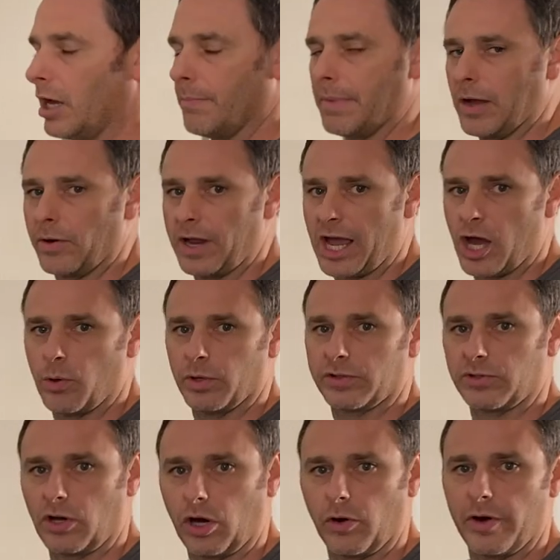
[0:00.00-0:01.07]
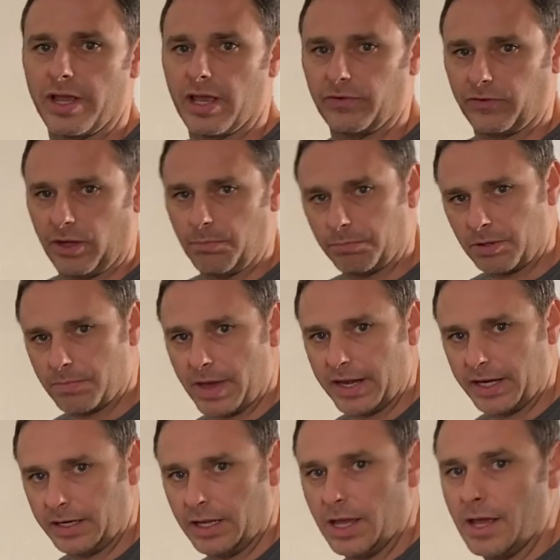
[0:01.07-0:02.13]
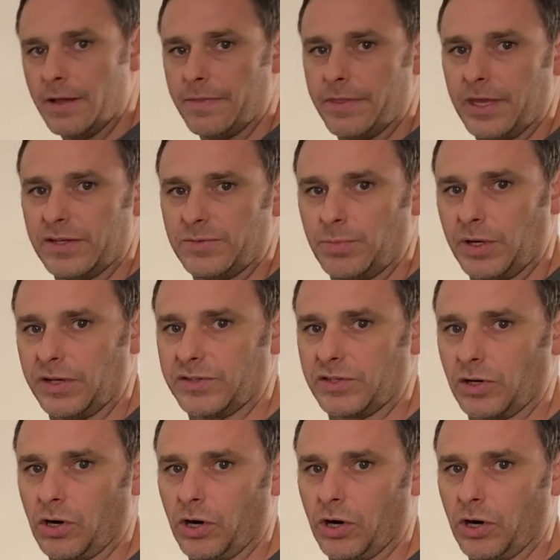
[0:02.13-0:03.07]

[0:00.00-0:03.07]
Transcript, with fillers: about how Atari has implemented this because there